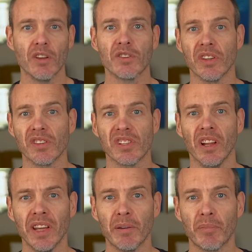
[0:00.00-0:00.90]
So the
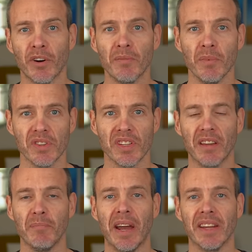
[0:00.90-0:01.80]
slight improvements
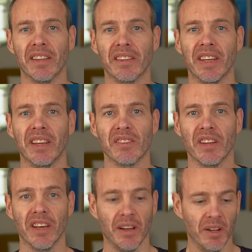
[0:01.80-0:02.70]
they've made to things that
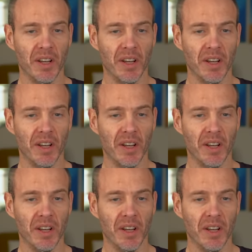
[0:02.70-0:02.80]
are